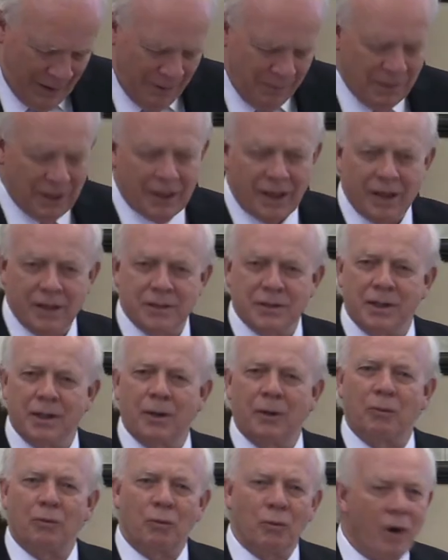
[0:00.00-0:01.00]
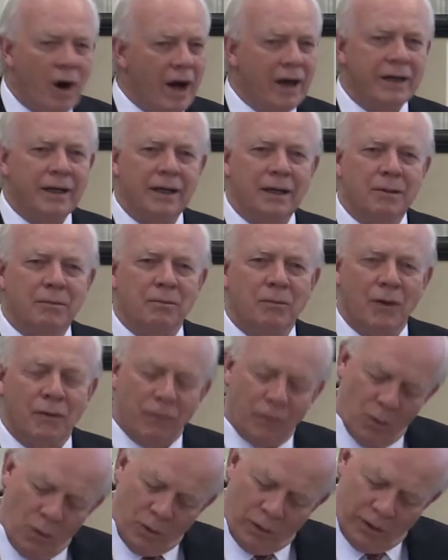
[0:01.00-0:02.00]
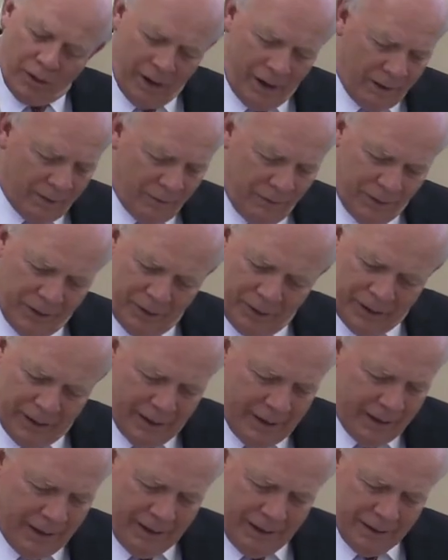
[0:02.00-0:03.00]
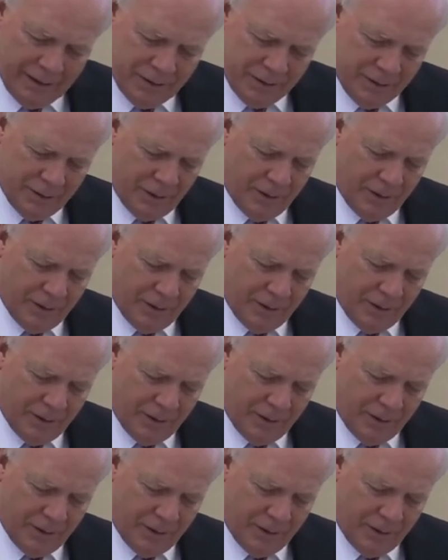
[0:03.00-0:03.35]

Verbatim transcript: because they're rotting before our very eyes.